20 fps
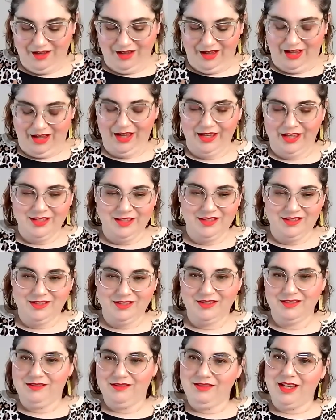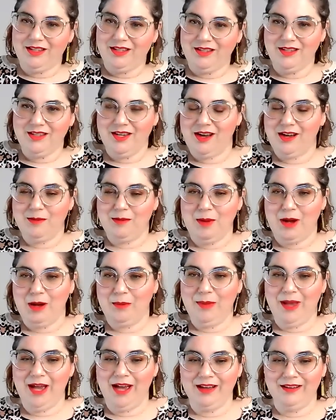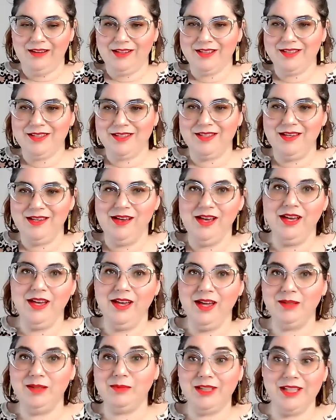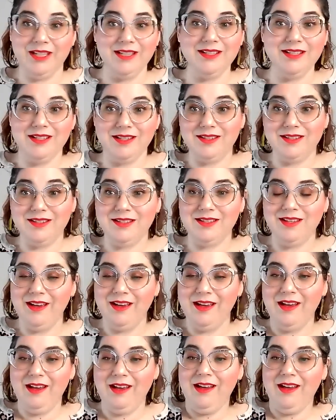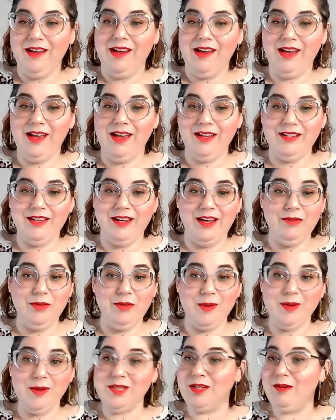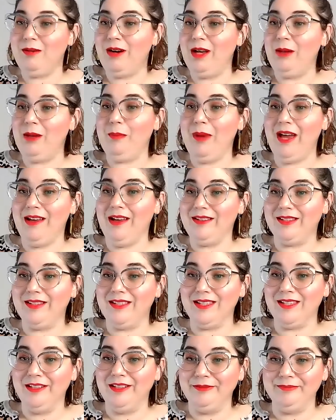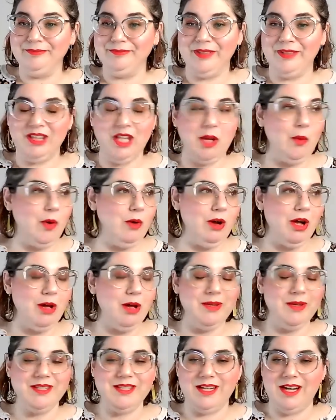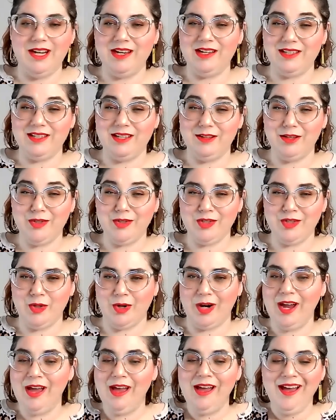I like to talk about palettes and places, and uh, every once in a while pets, but they won't come in today because I closed the door.